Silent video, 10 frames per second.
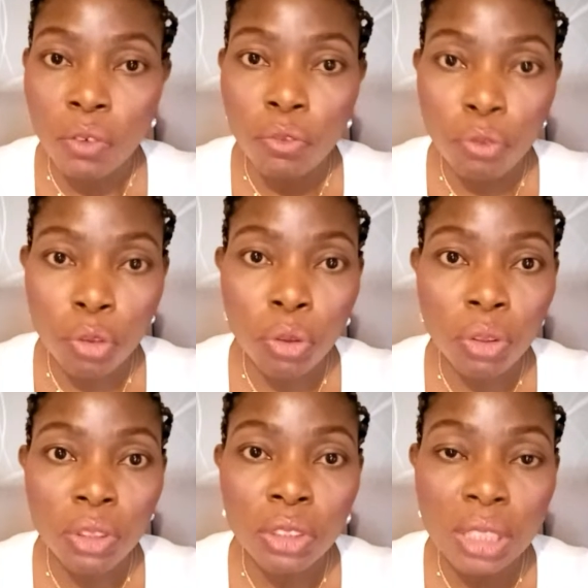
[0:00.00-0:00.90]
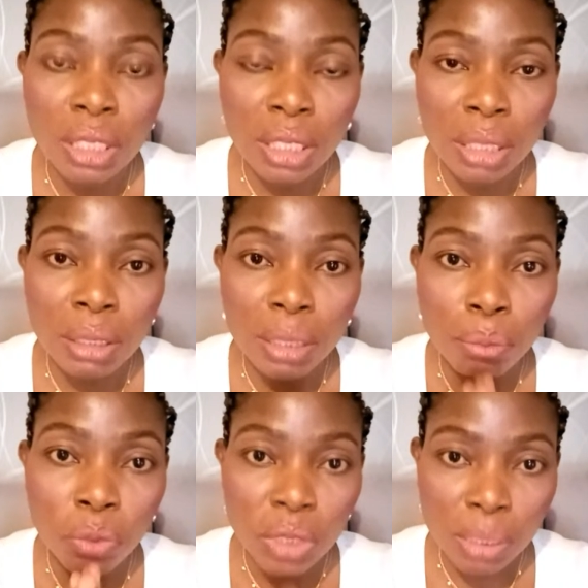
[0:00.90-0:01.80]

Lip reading: for the most